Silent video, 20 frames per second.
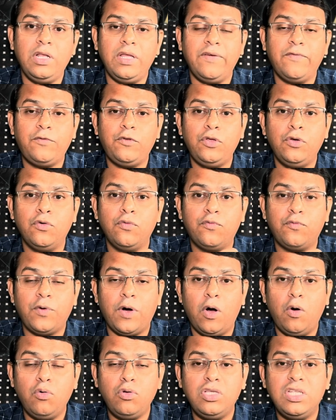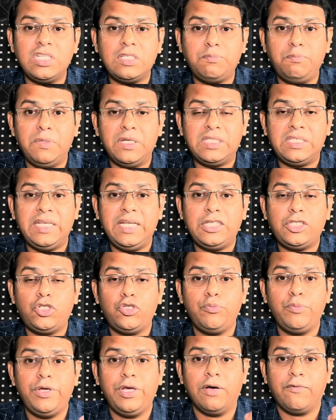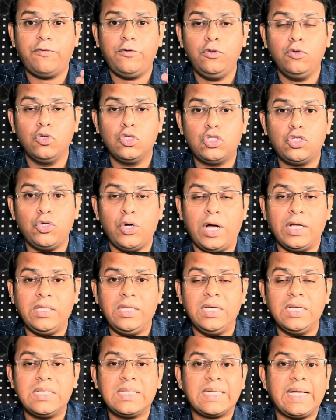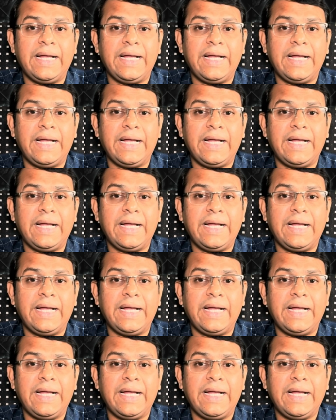if you found this message to be of use to others,